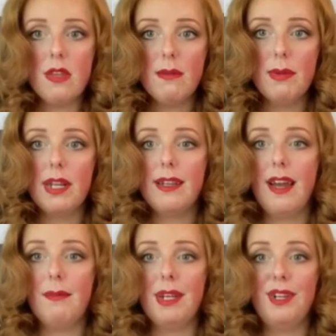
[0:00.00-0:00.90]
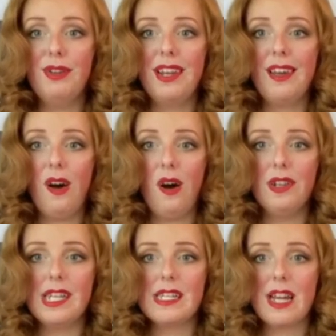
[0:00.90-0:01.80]
But I mean, you can get all
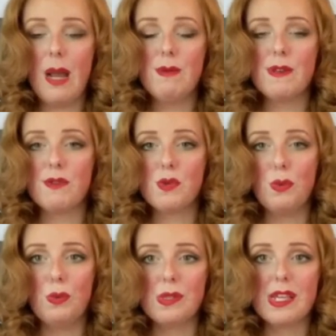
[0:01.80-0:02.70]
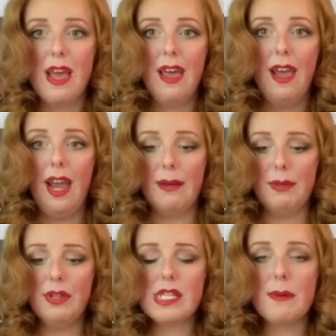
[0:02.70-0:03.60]
these types of tools at a
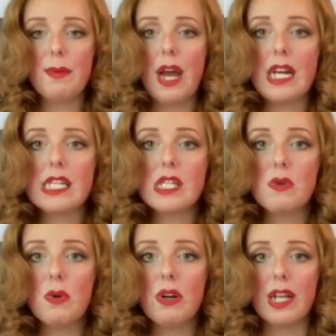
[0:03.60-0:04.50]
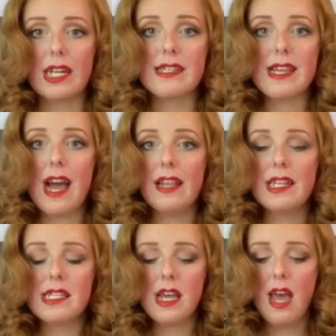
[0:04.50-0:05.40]
beauty supply store like
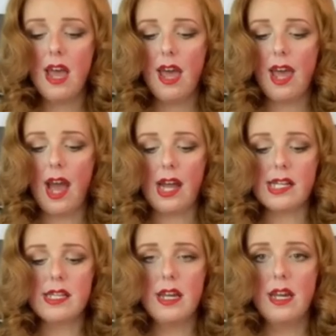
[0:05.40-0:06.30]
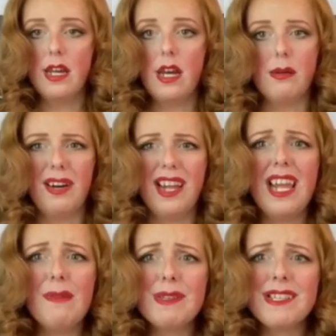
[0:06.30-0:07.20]
Sally's, at uh, on
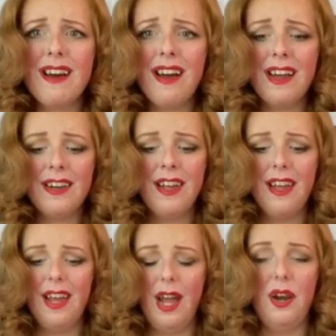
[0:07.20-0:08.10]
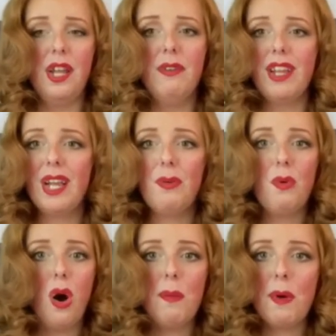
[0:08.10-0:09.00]
Amazon, at even like at
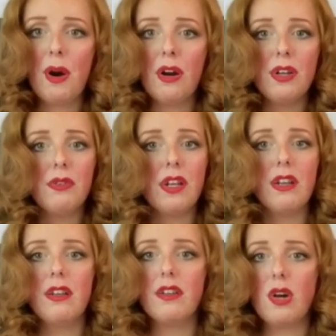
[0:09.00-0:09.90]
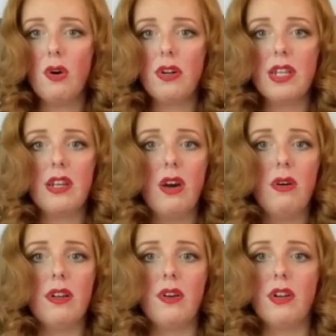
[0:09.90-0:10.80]
Walmart. You can totally go
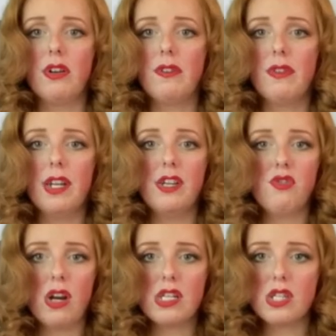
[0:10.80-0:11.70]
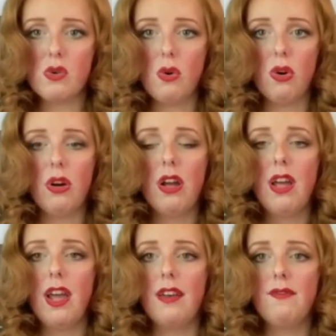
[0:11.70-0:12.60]
and go to your different, any drugstore
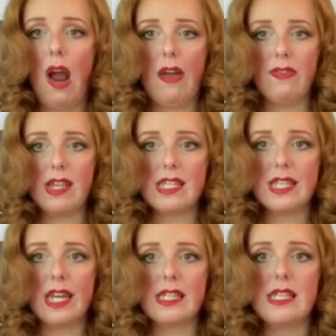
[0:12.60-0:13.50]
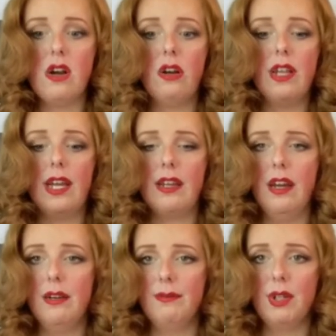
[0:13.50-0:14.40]
and find these things. These aren't like
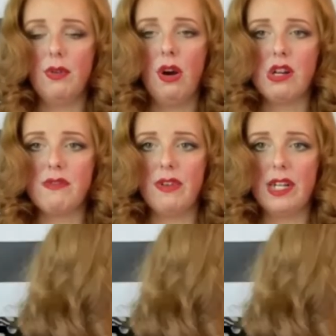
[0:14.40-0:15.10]
um, you know hard to find.